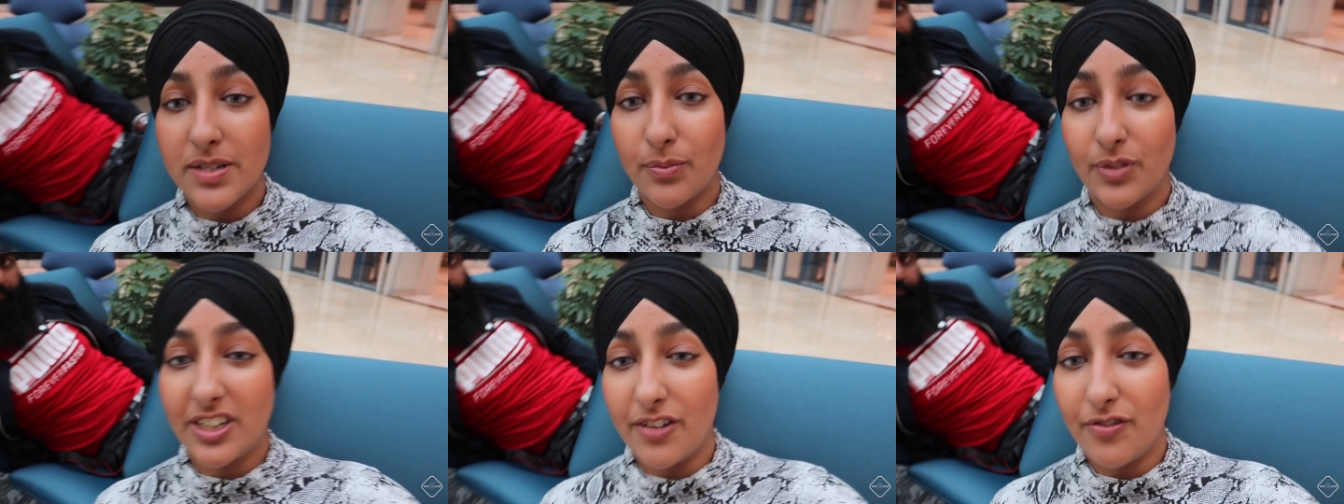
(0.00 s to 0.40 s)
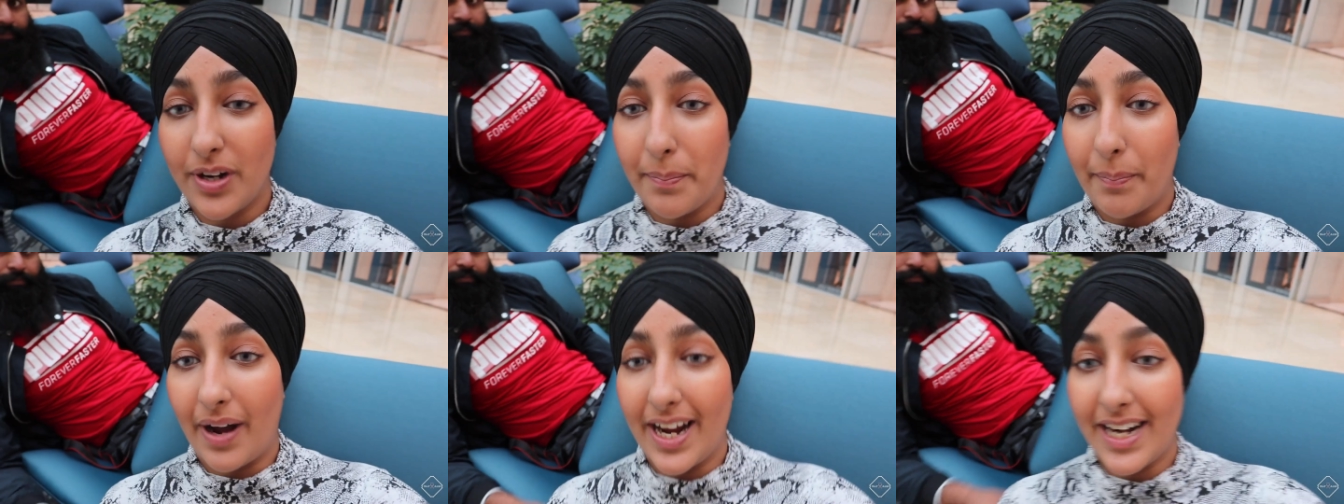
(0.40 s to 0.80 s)
We didn't
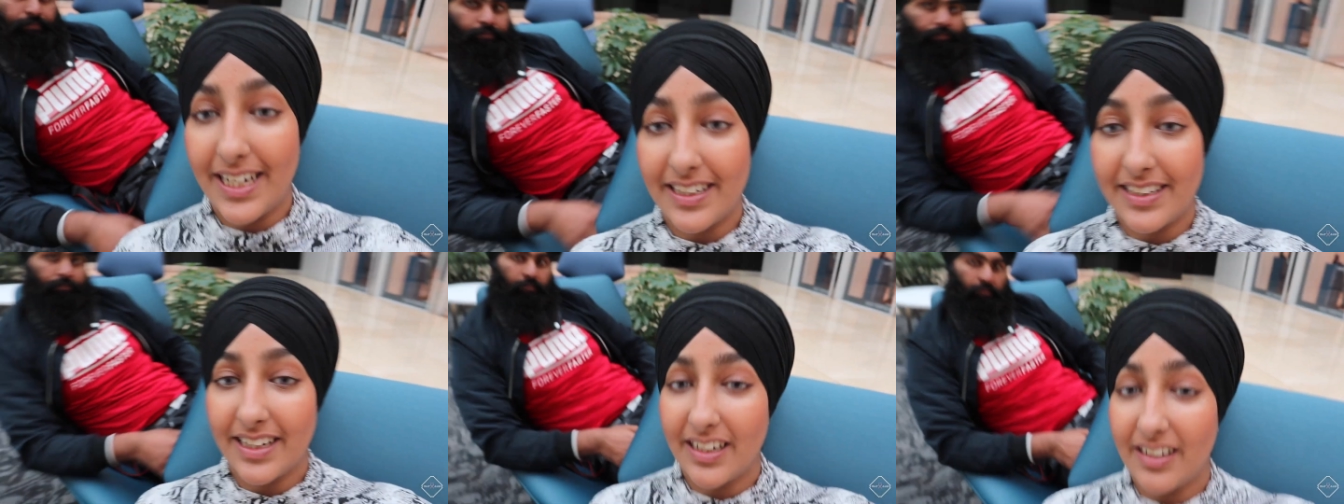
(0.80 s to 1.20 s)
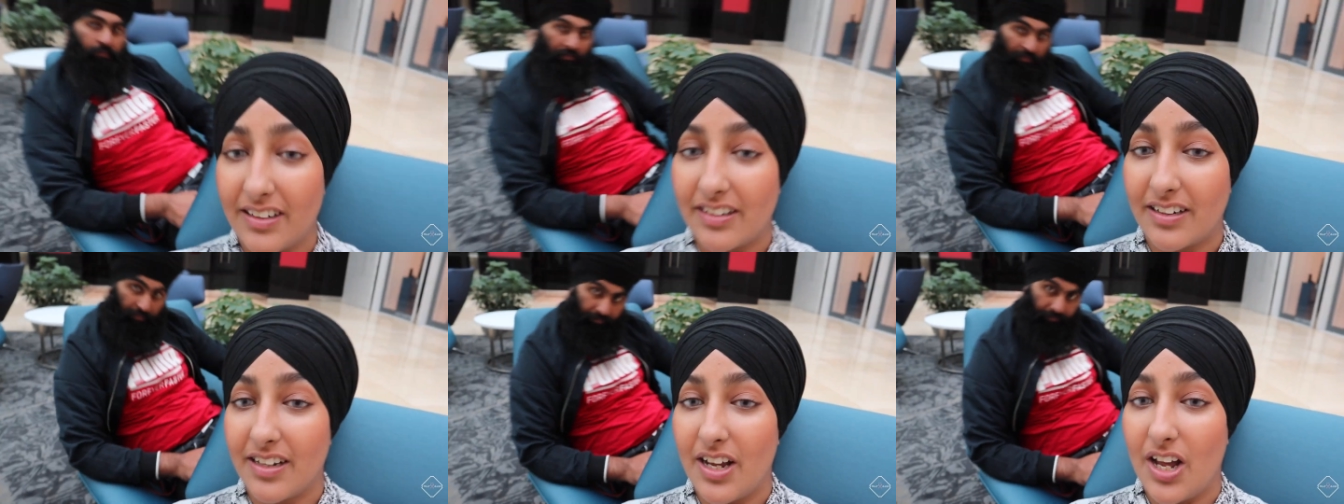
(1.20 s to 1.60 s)
really buy anything.
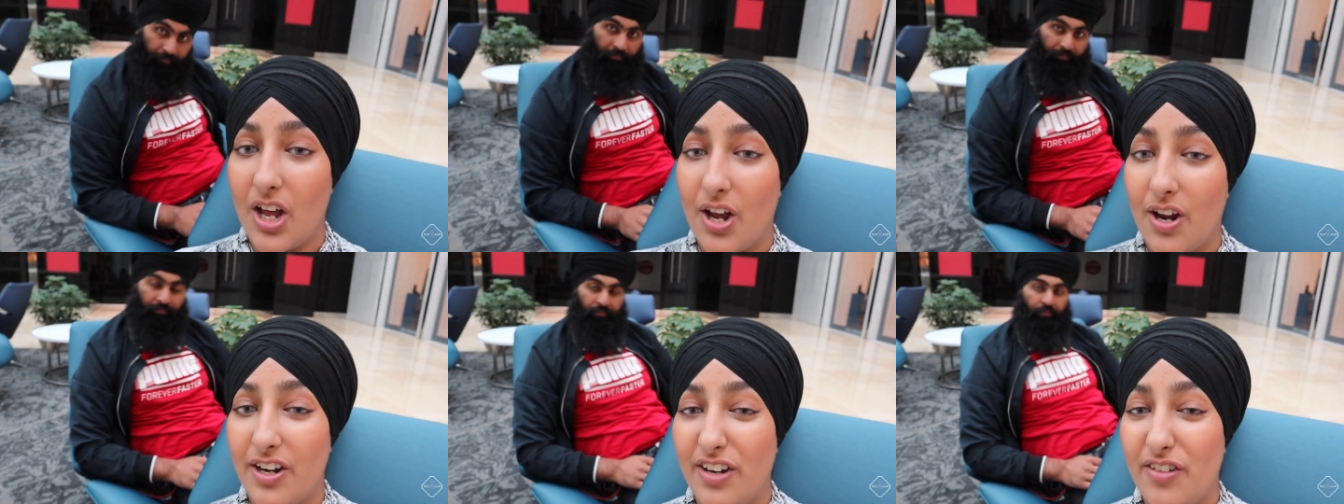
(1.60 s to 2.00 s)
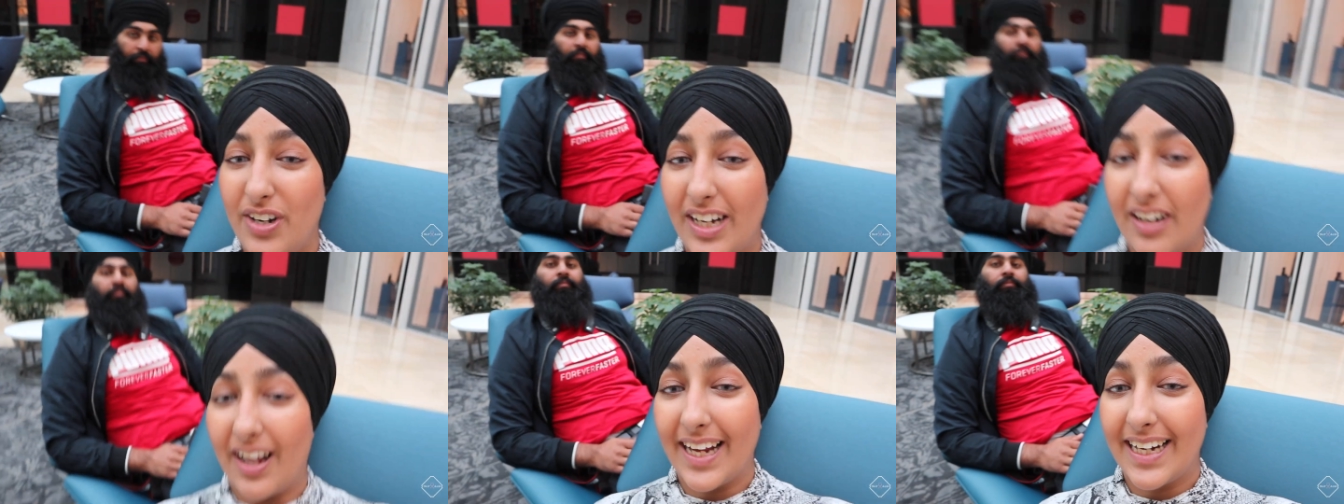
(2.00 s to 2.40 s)
We didn't
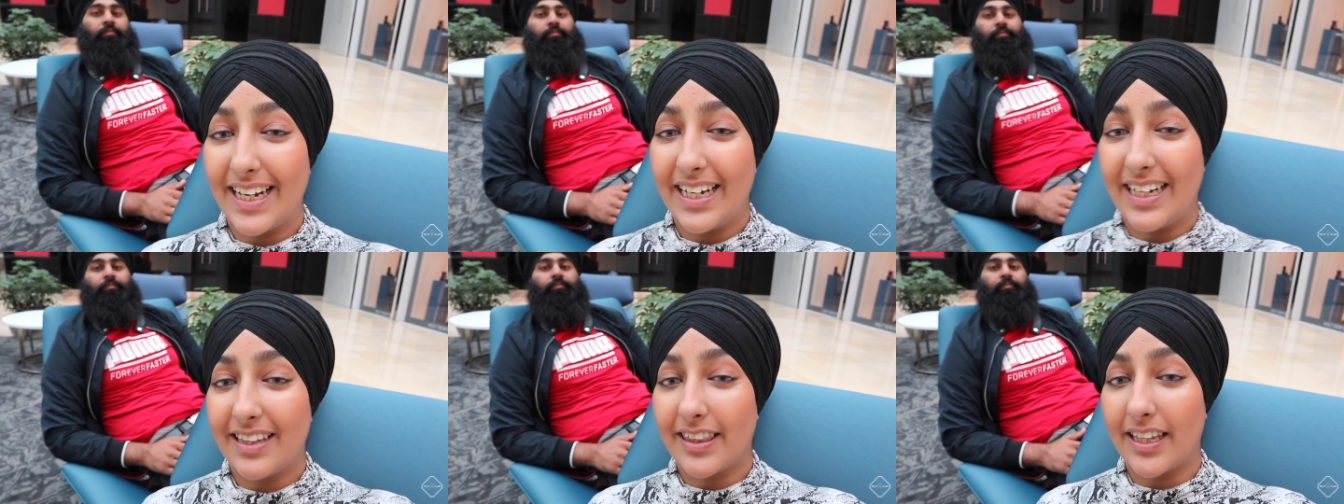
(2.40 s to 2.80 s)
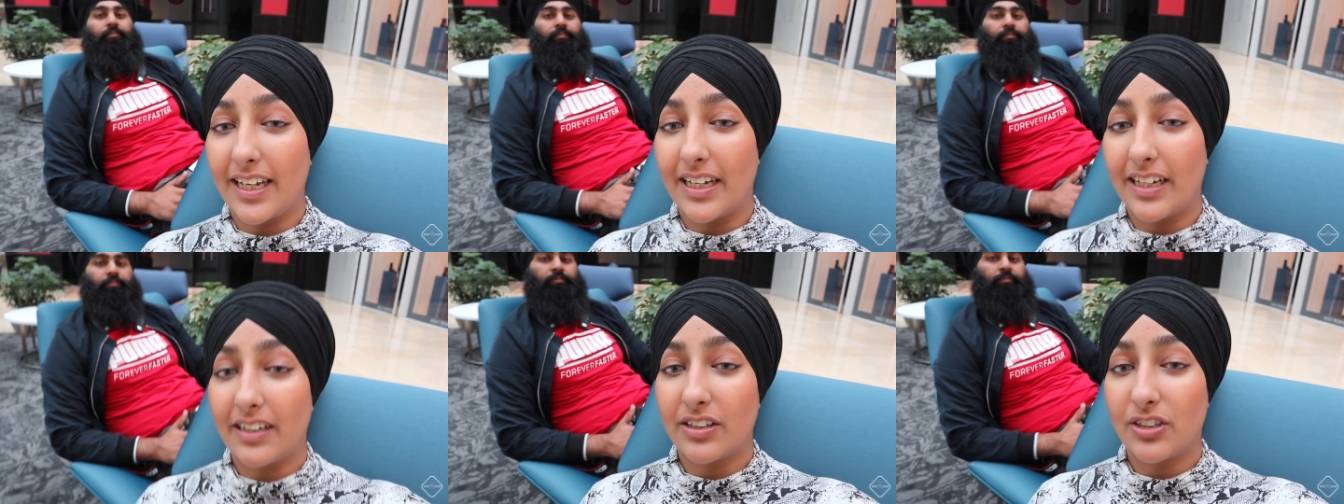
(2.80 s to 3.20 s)
really like
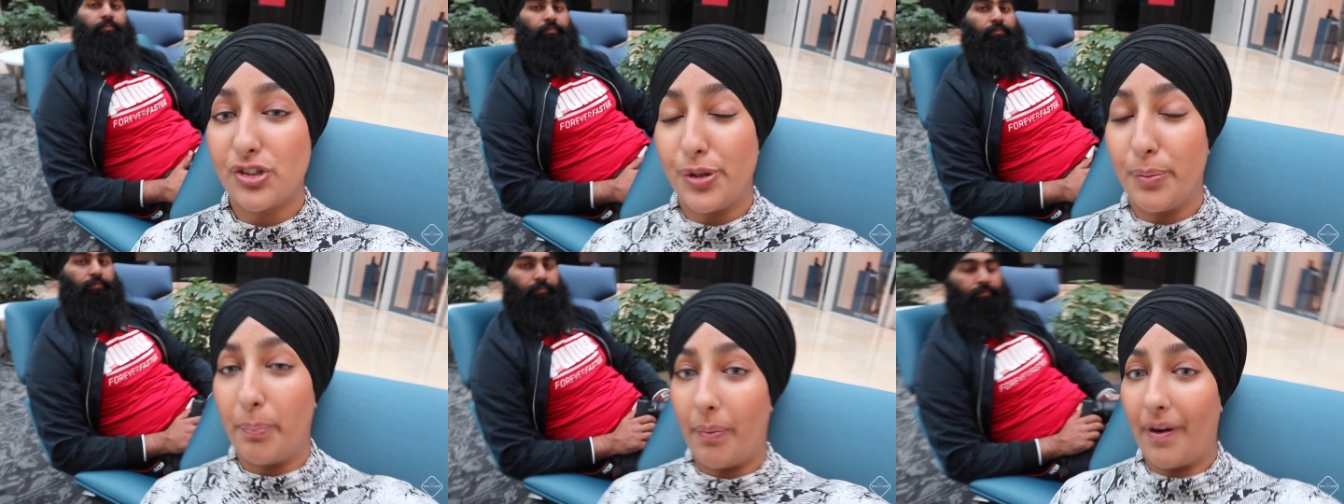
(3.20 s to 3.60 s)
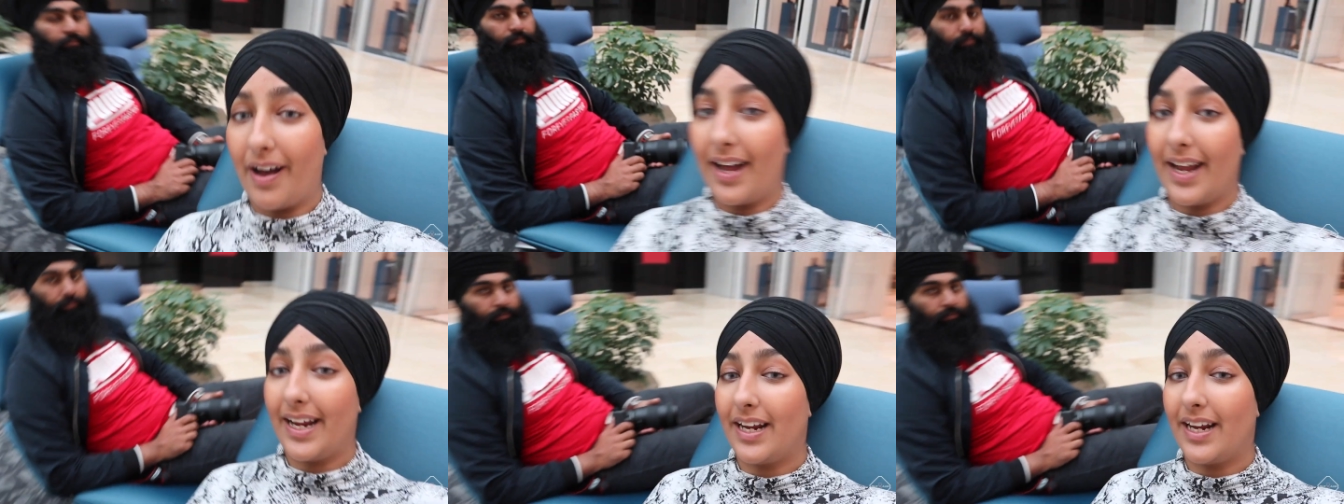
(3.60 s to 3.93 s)
anything to buy.